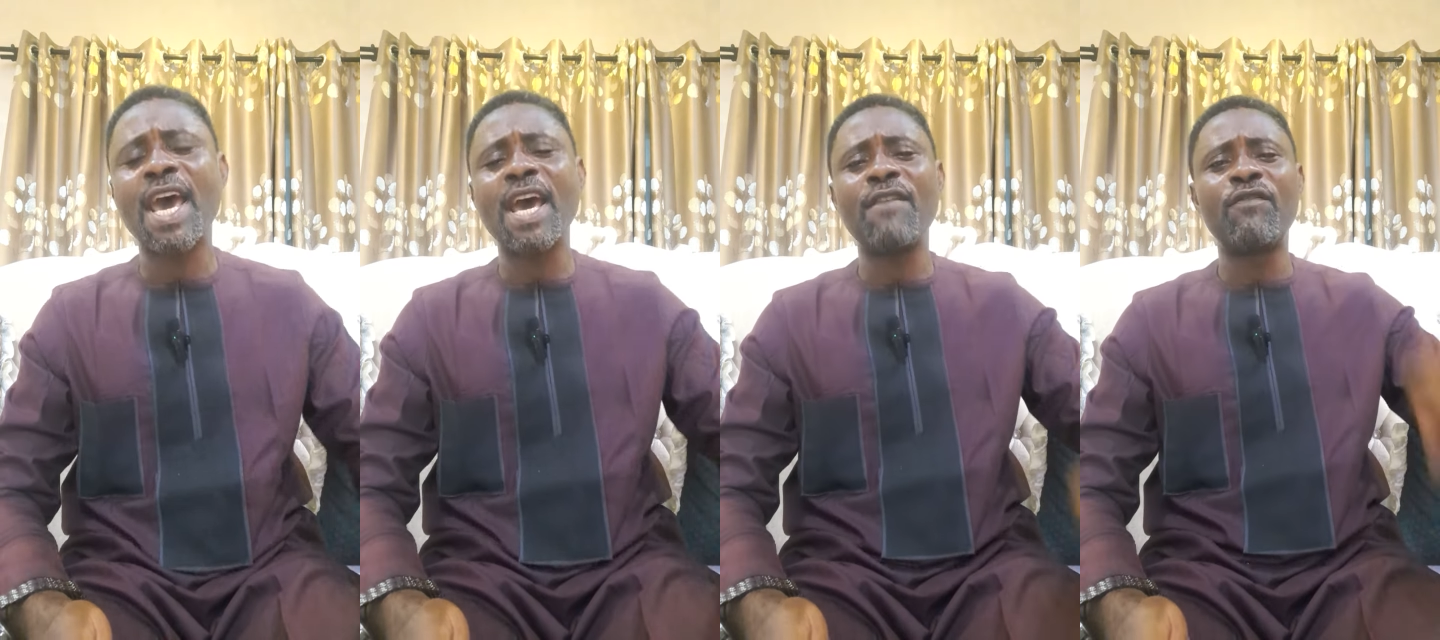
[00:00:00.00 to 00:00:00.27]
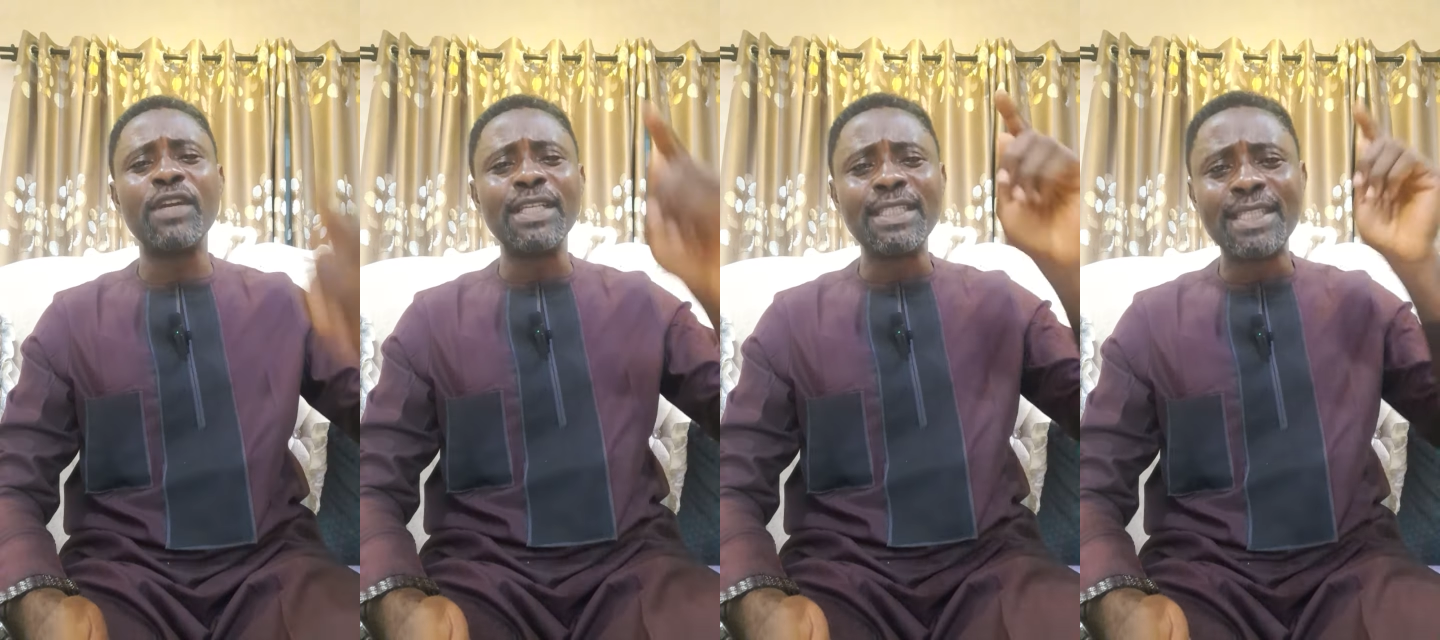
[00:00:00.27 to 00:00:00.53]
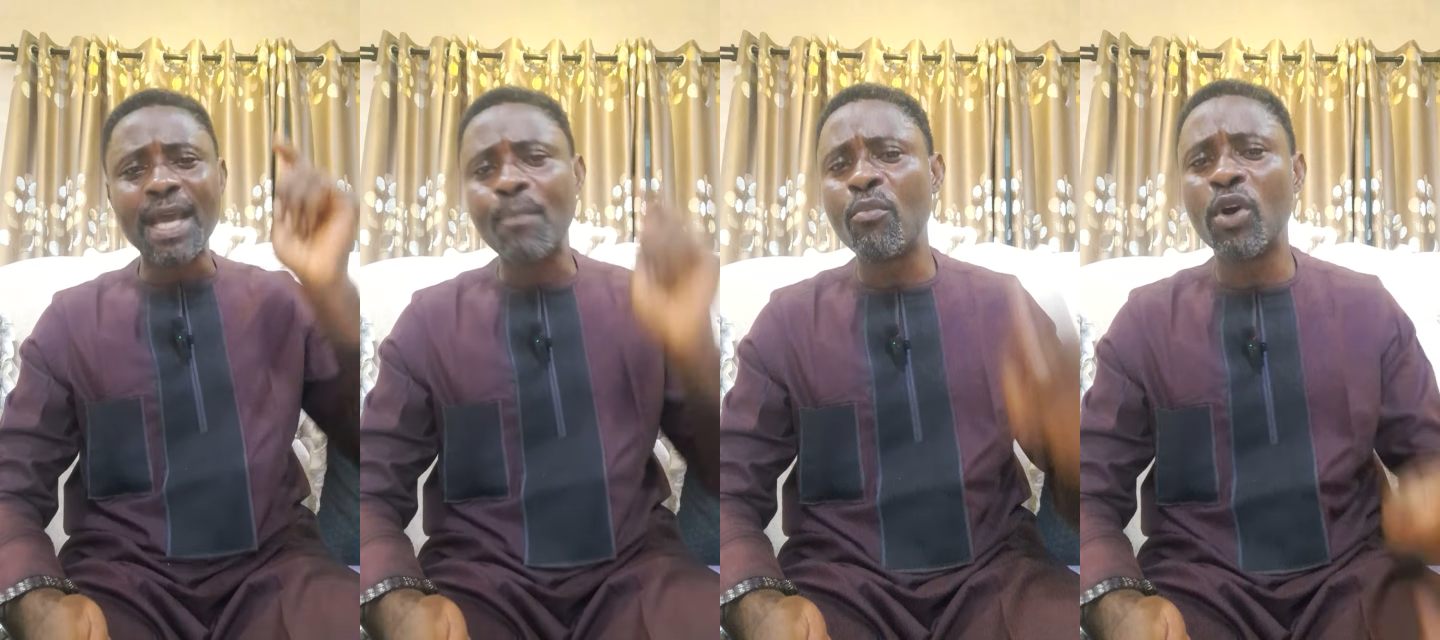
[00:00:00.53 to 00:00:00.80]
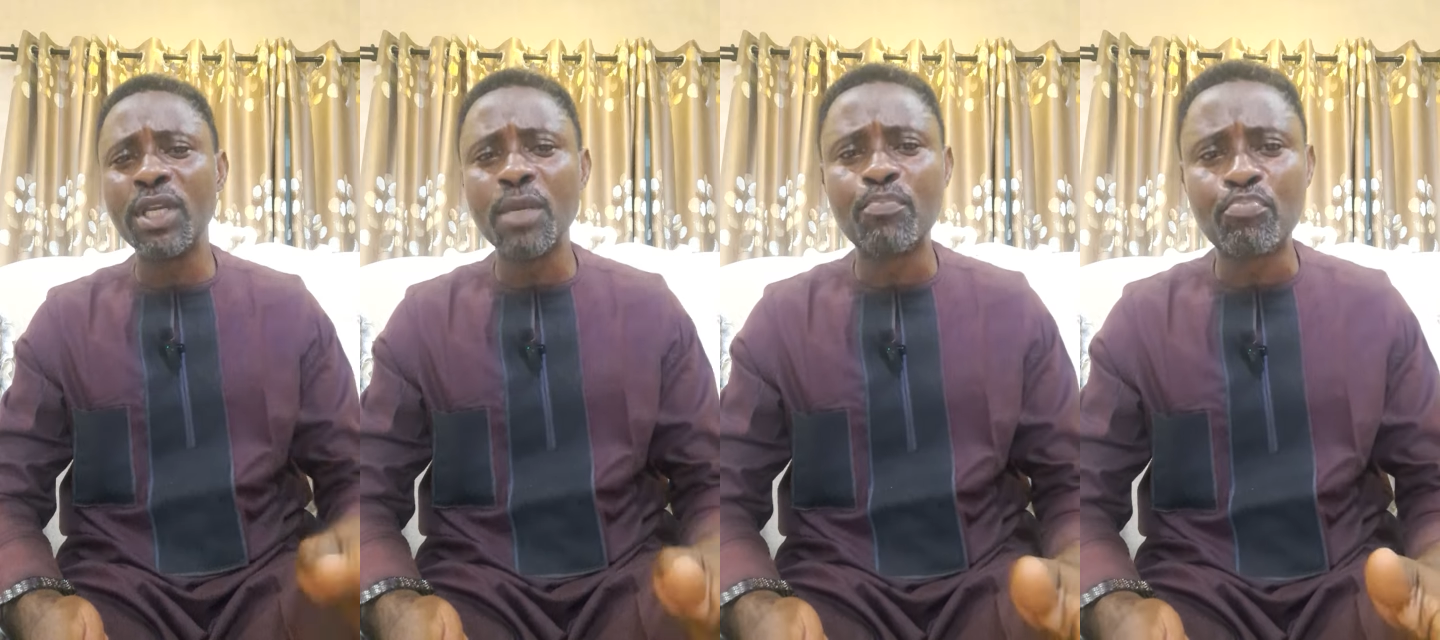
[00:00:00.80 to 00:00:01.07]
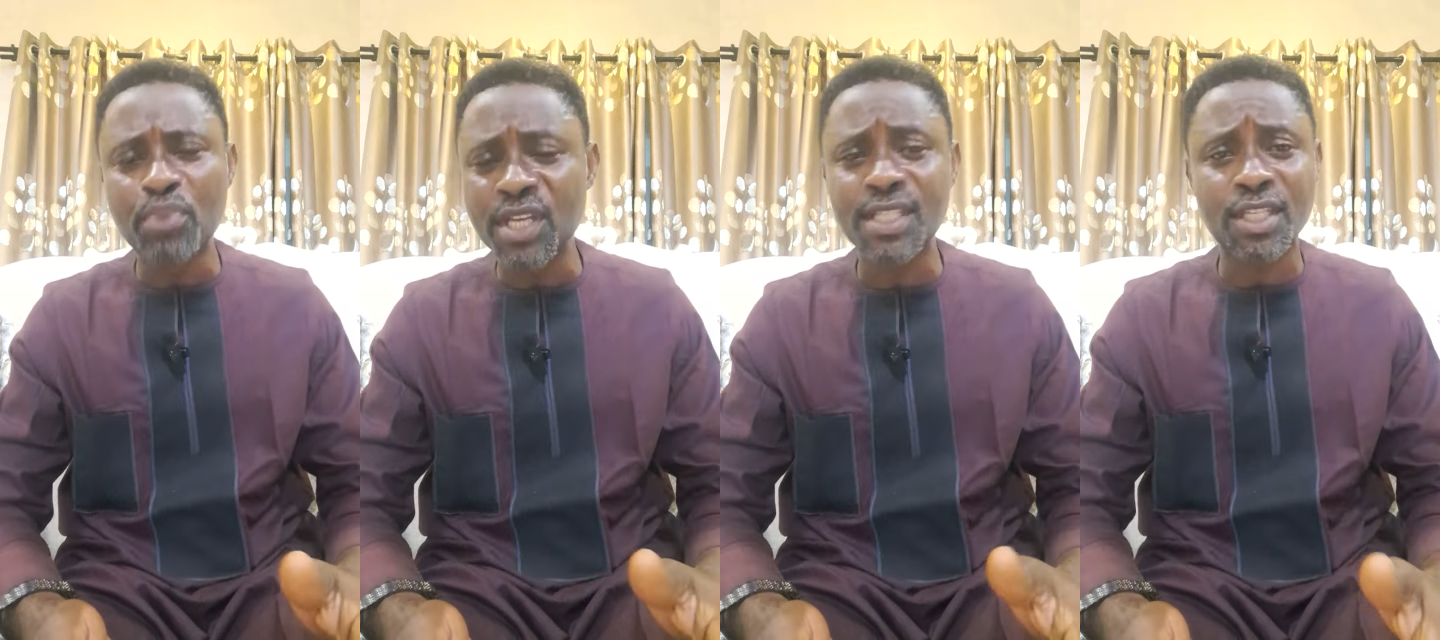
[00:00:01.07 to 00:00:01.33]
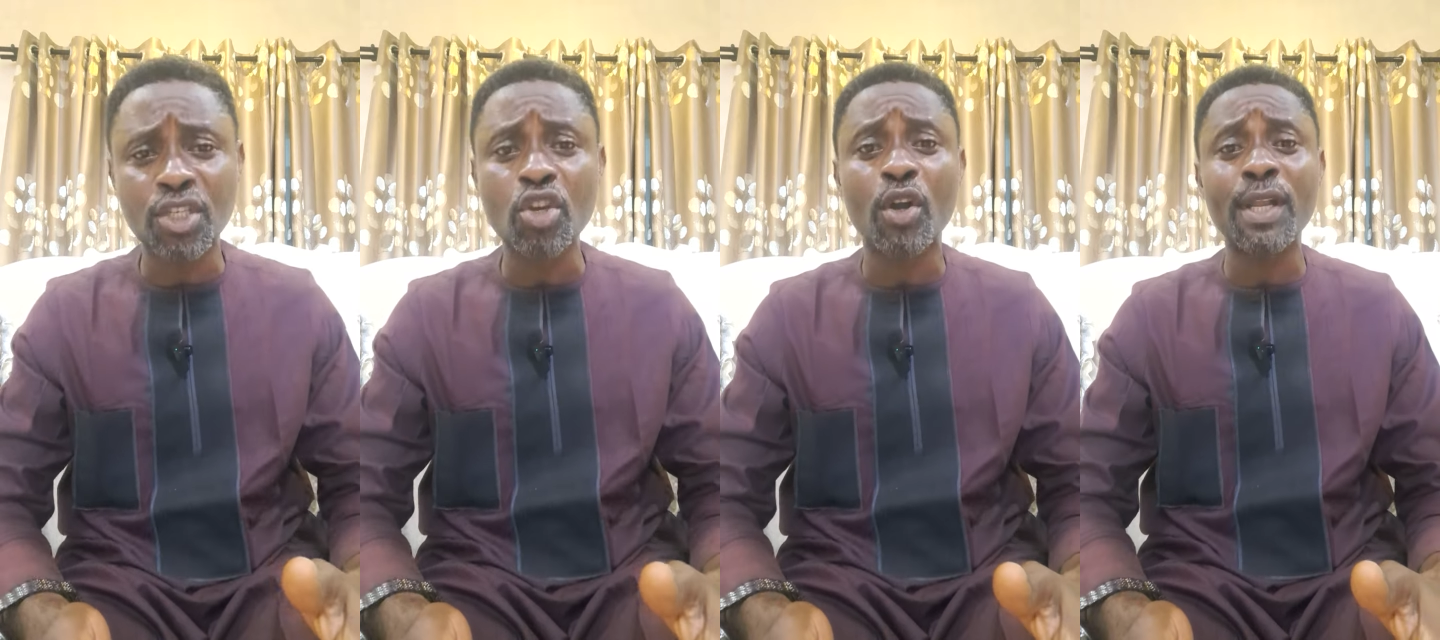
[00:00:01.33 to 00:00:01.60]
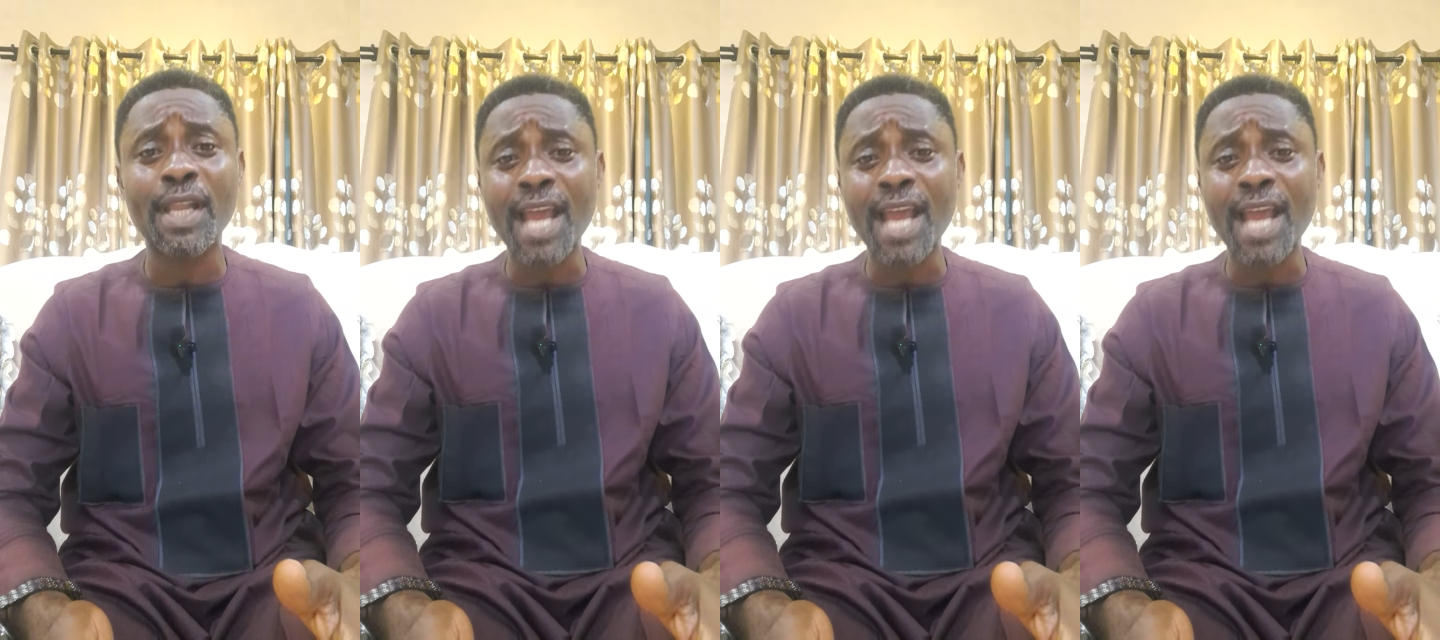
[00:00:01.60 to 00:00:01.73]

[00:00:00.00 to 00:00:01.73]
Every demonic beast in your